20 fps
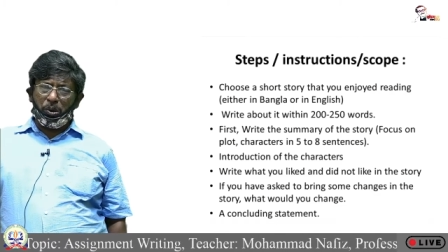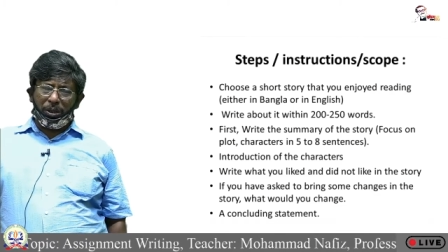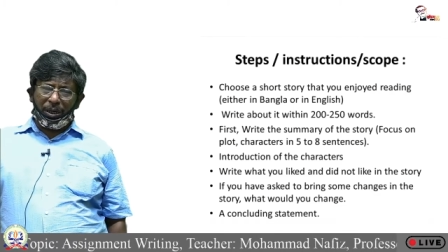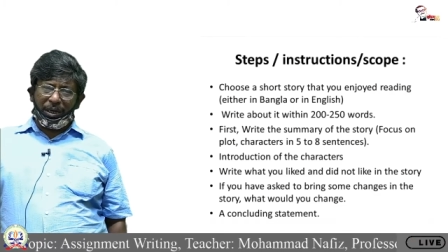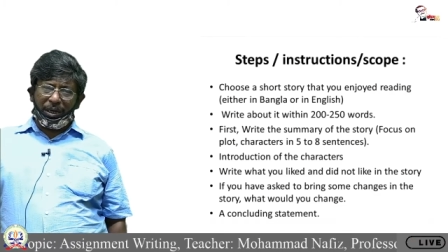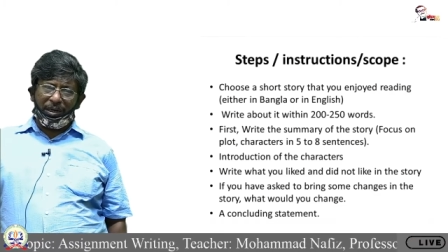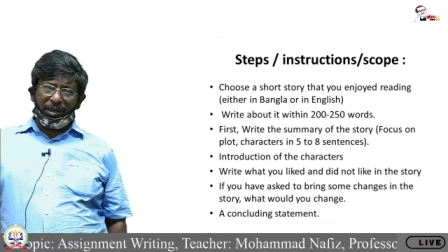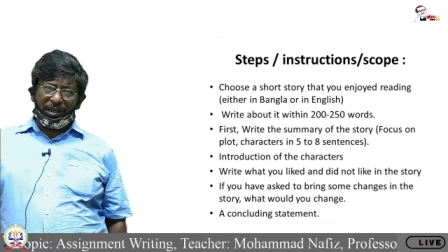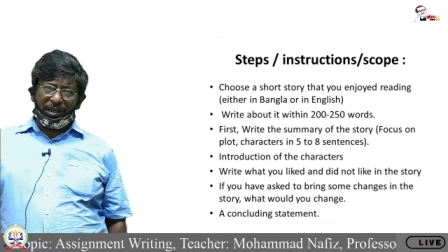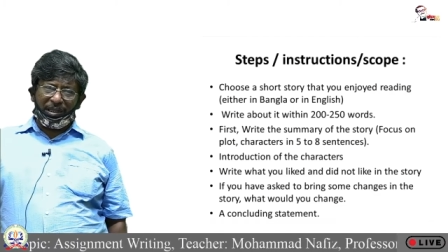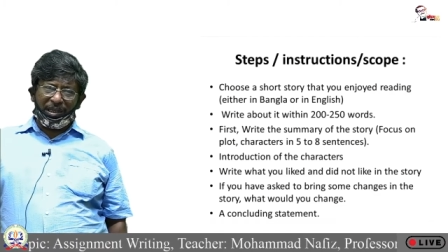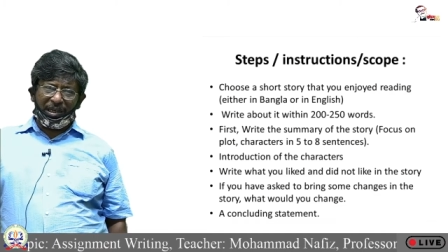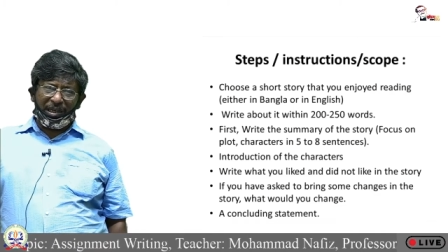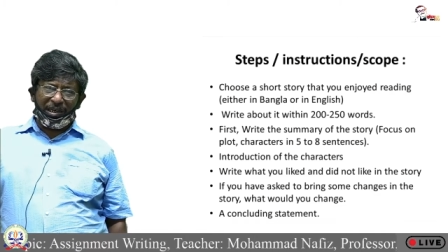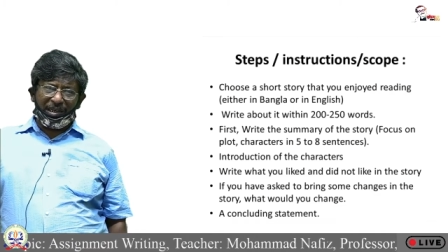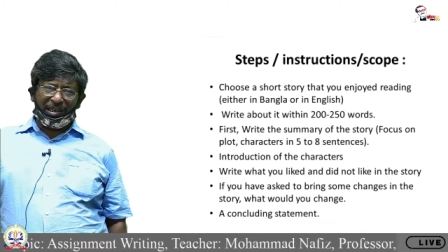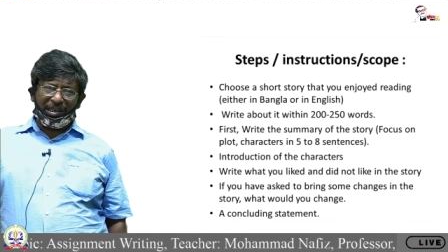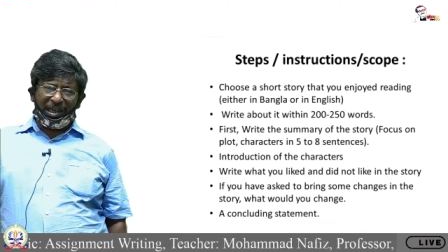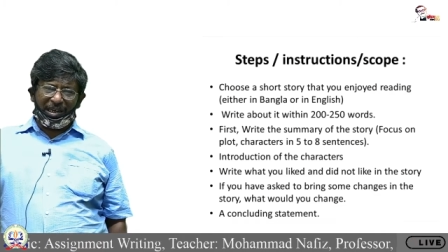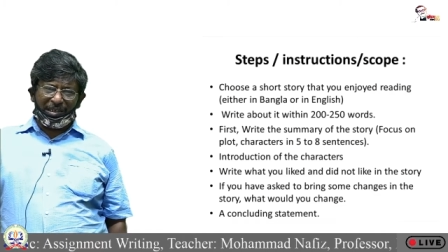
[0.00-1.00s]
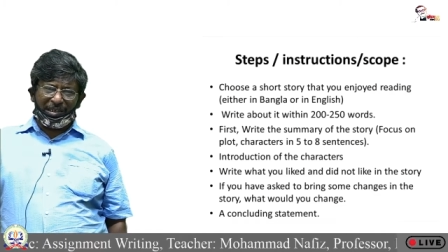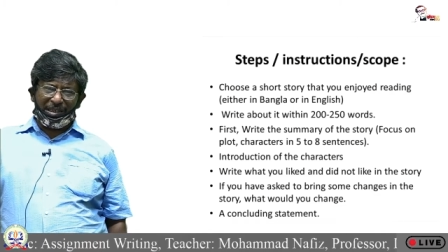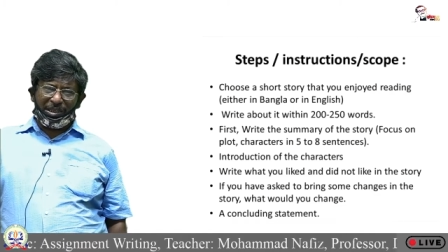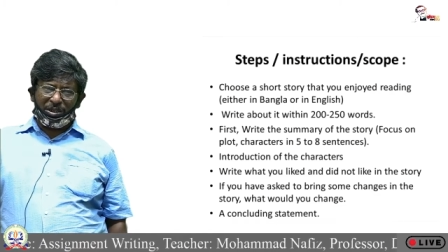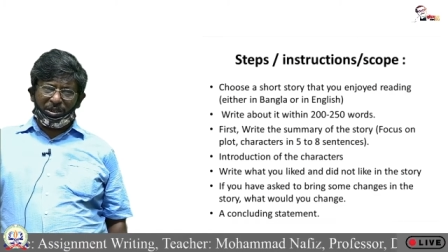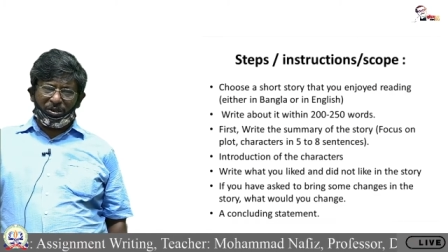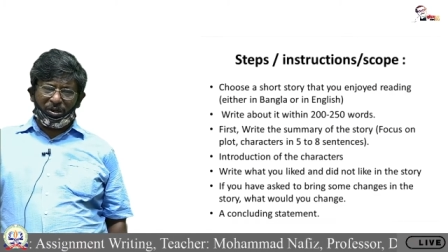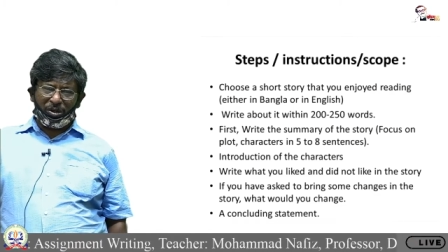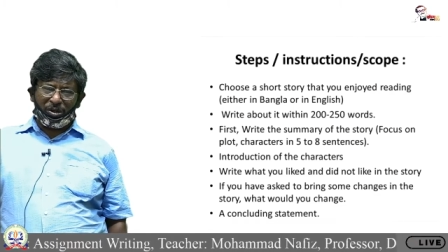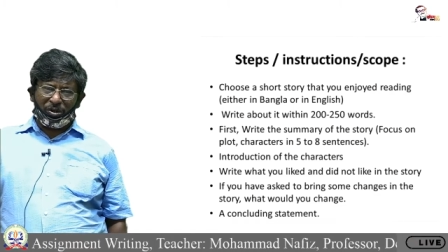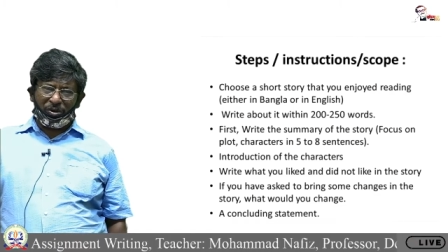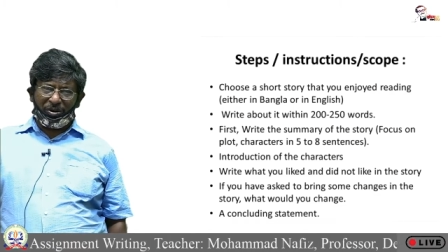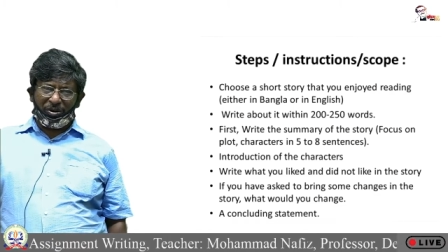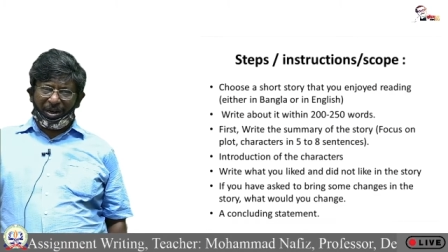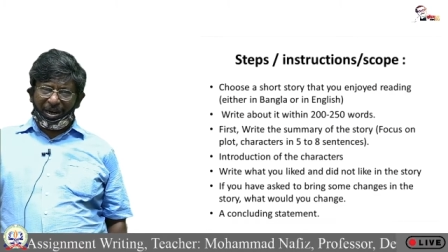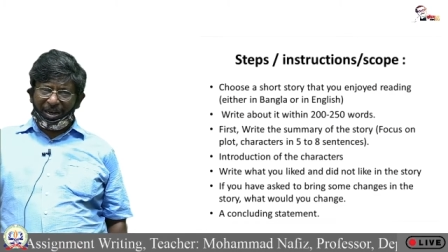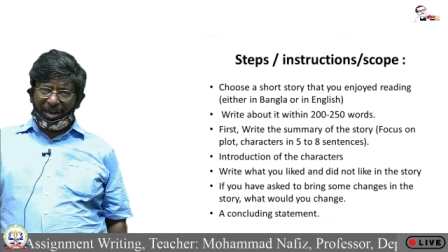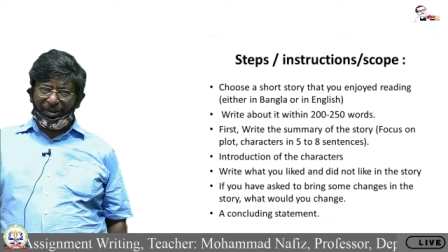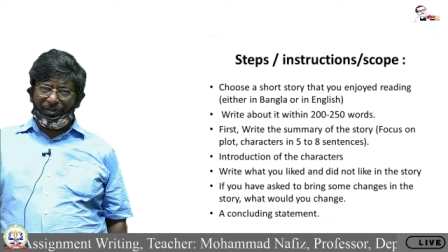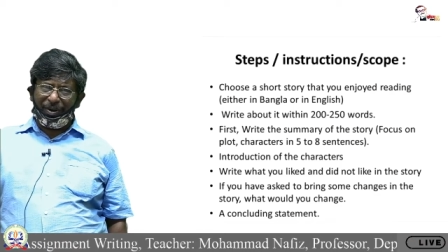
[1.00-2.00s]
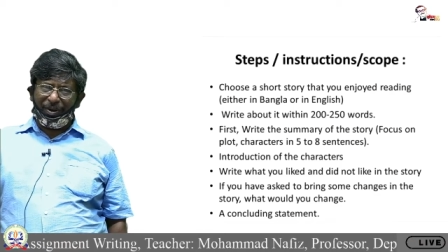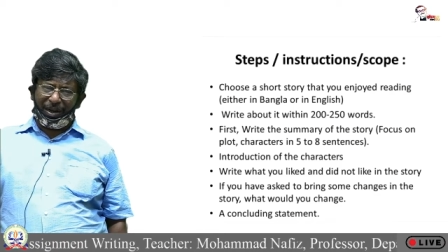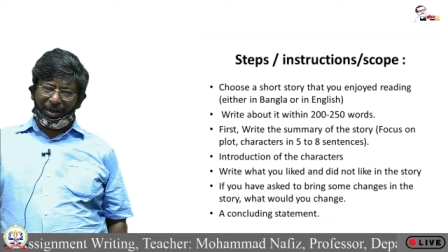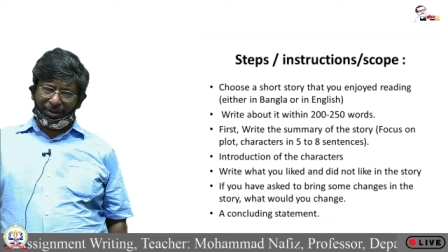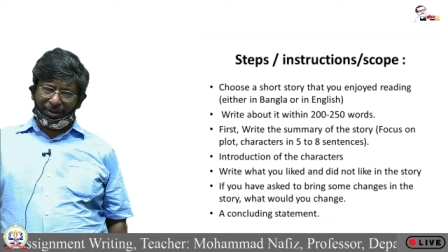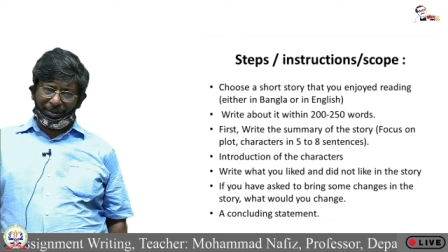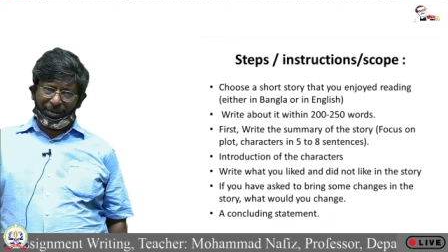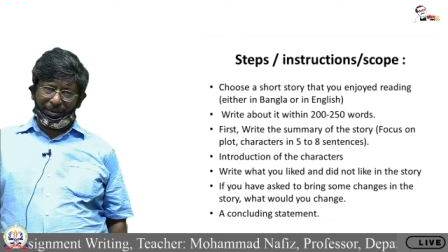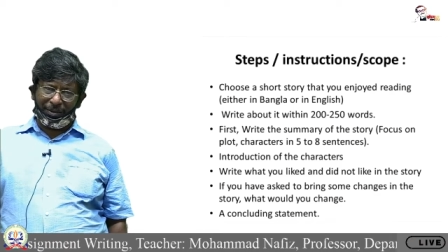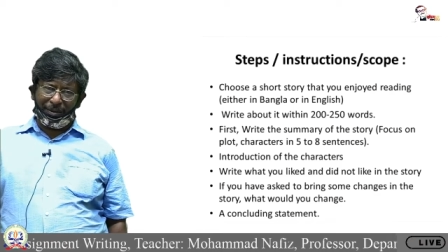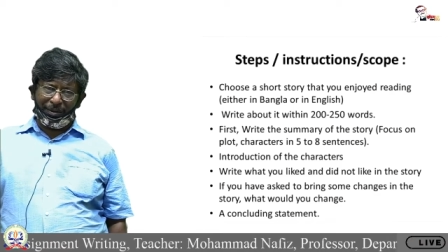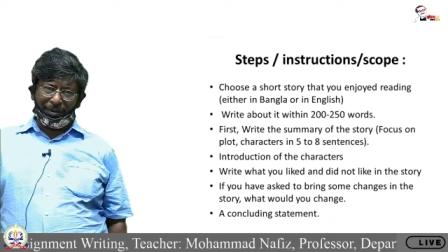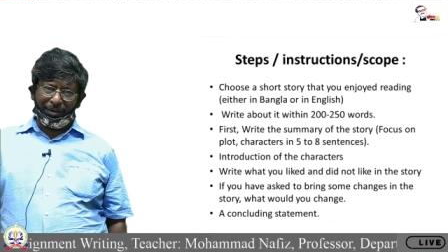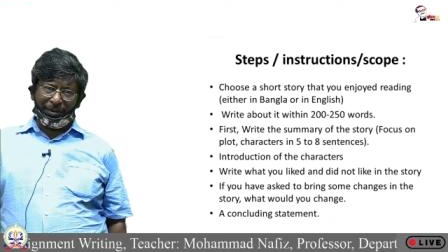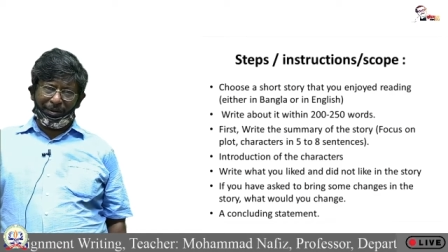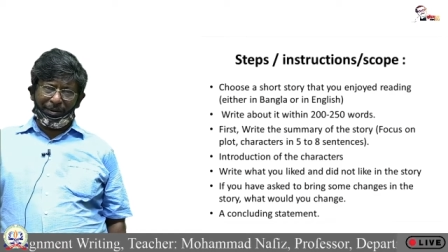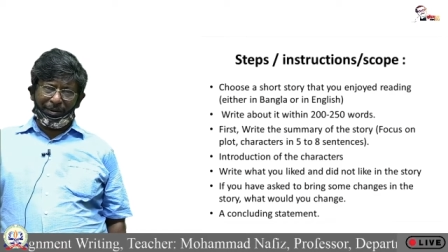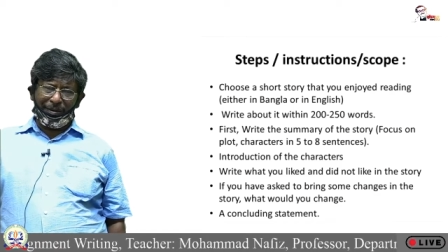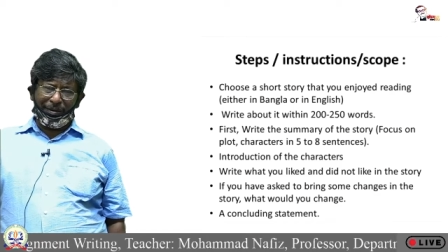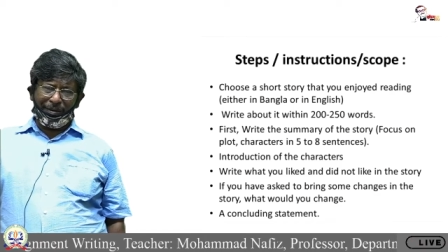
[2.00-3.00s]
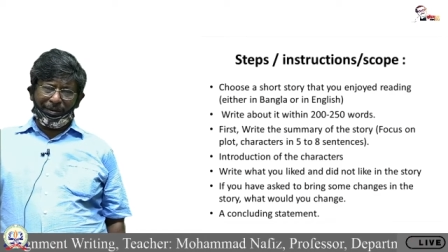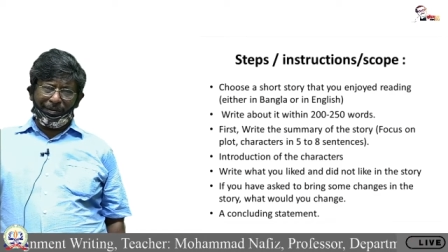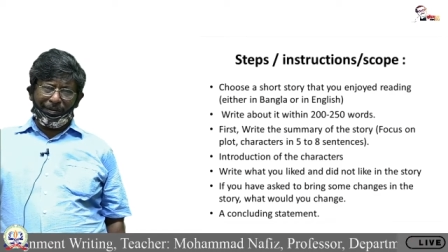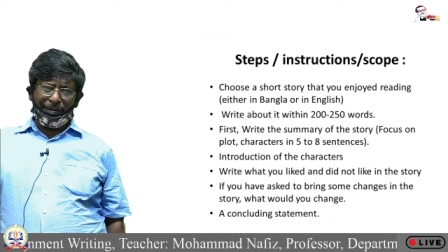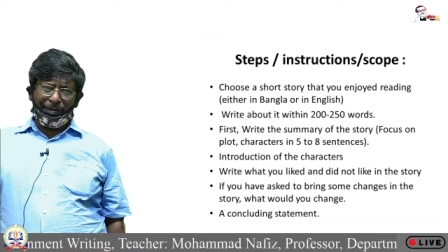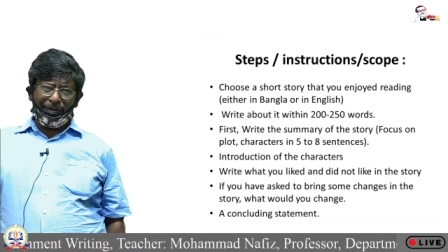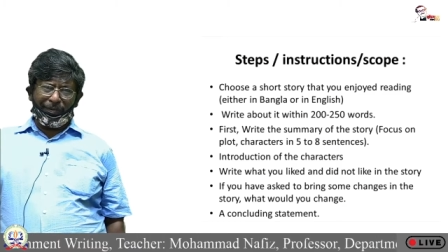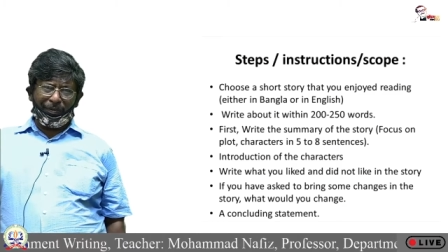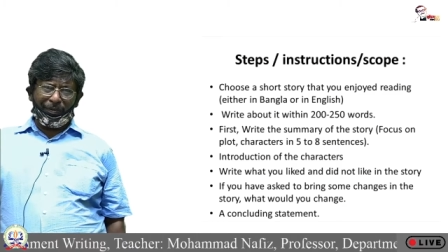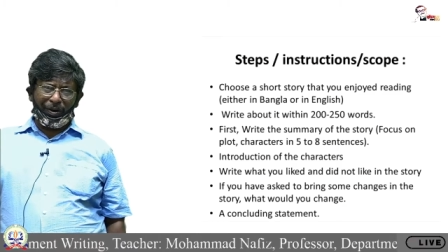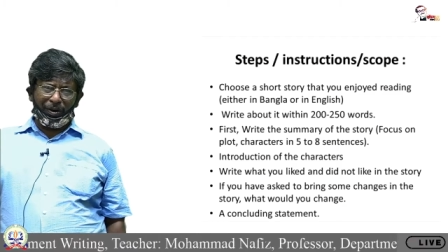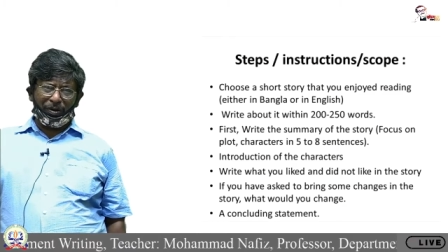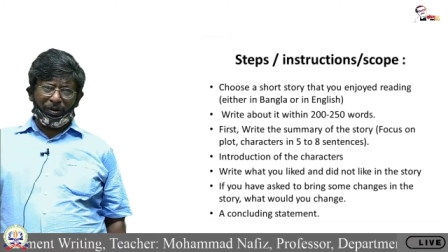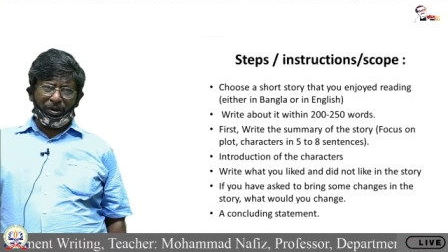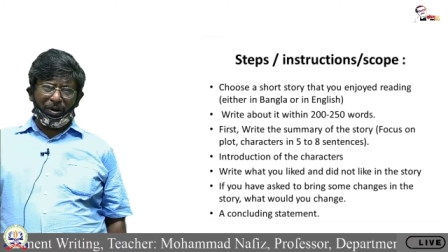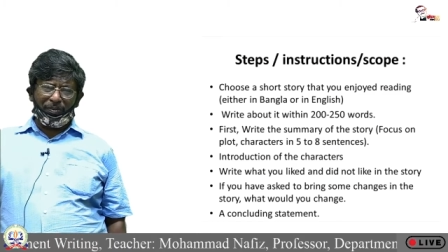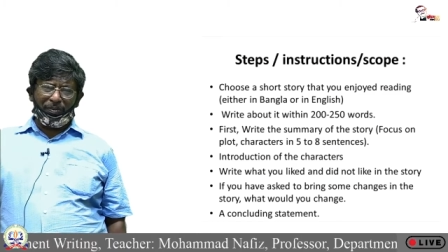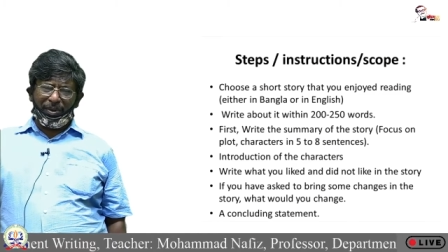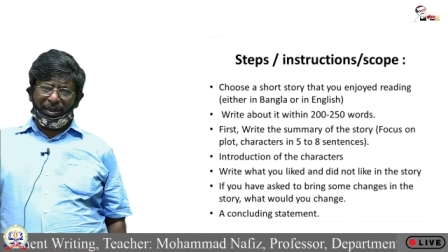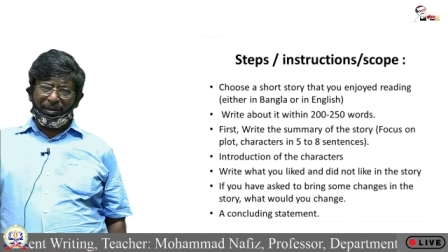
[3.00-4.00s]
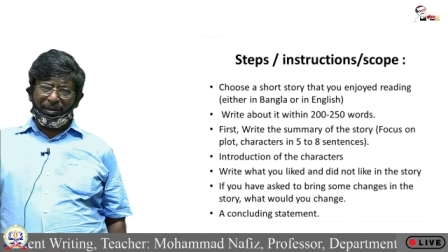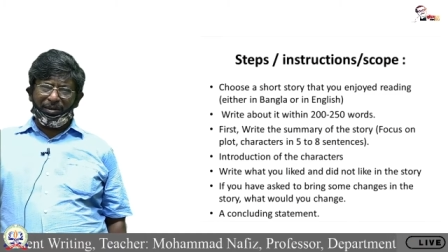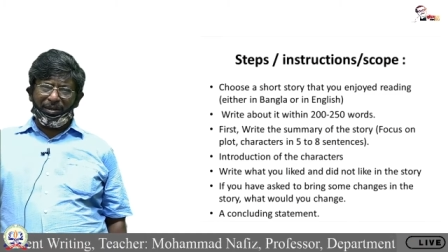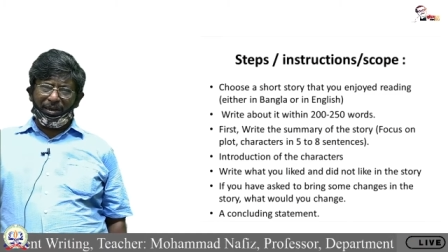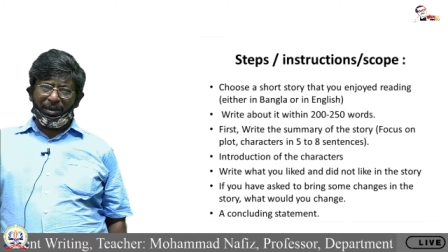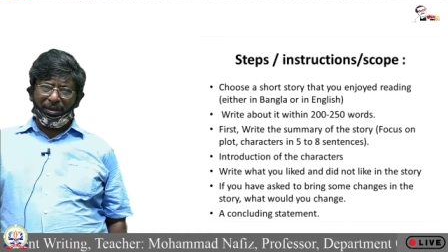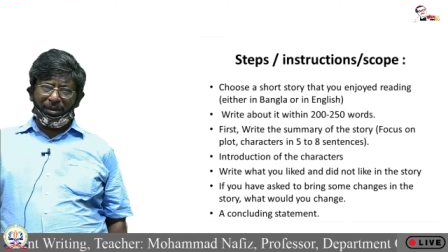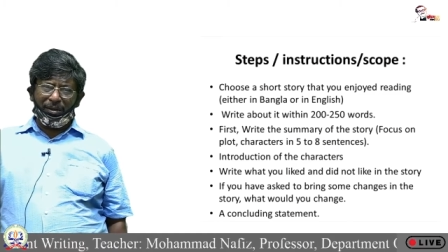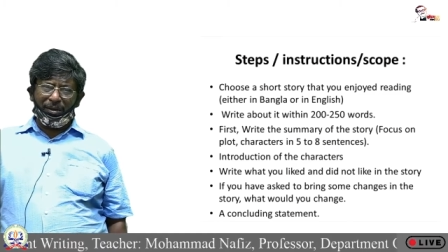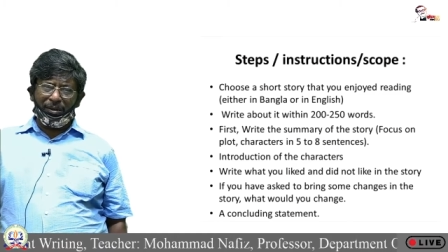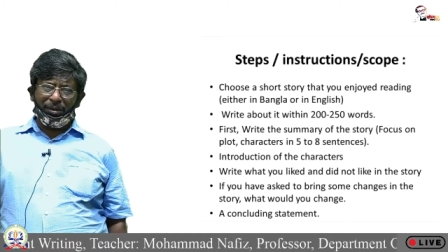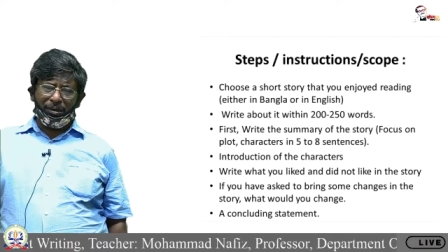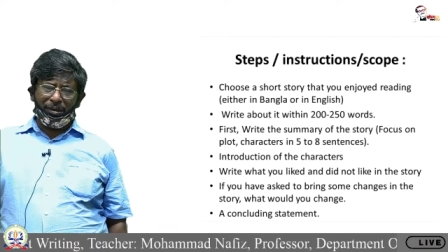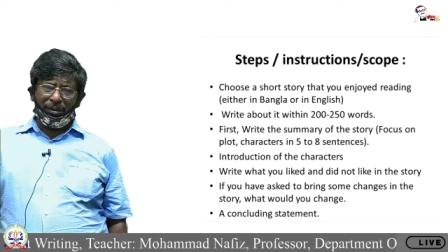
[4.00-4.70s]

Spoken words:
anything that is not relevant for commenting